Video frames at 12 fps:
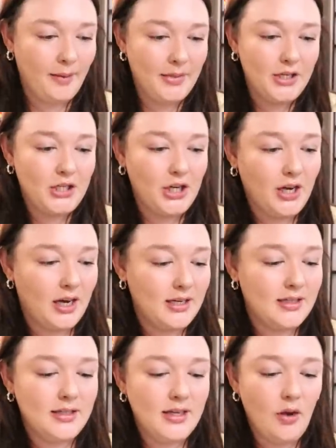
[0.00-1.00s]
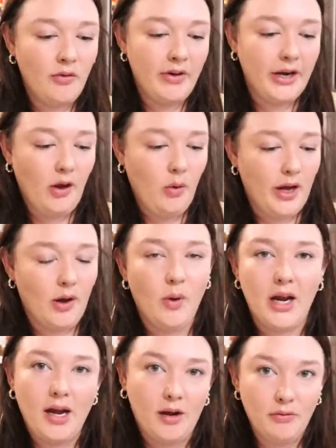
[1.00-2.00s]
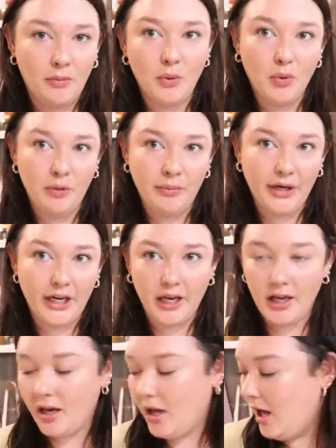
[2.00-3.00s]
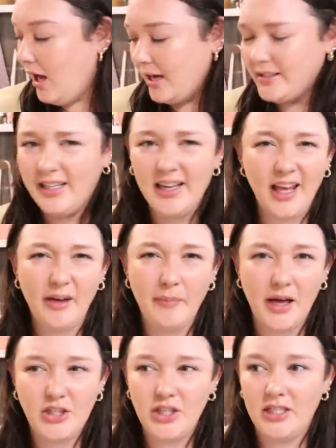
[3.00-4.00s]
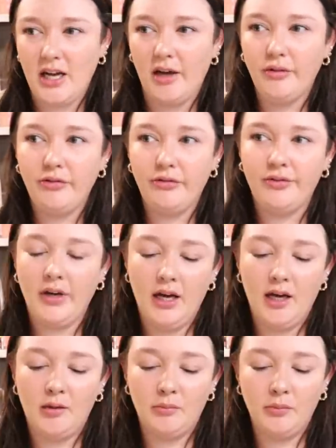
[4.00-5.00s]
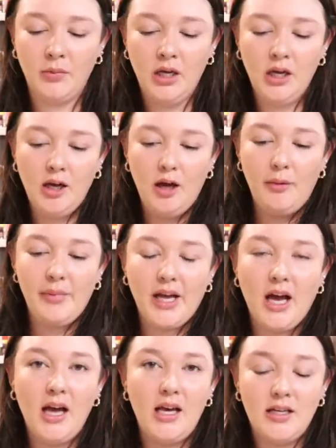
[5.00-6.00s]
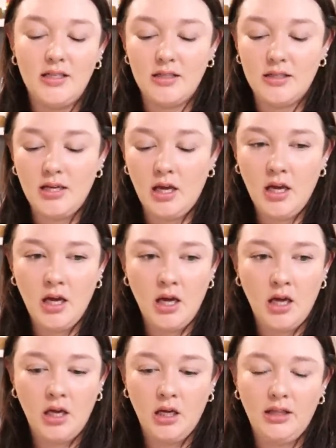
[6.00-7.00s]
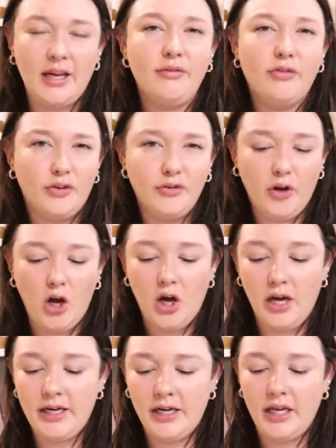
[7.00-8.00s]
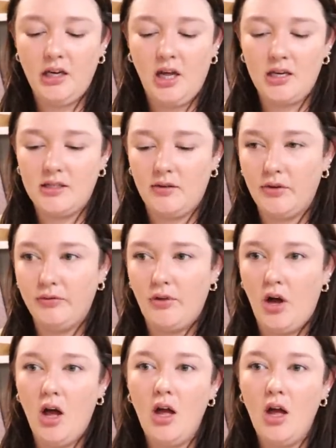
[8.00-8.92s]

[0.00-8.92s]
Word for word: I'm going to show you guys very quick what I got from the World Market. I didn't get much stuff um, because like for fall. I didn't get a lot of stuff for fall.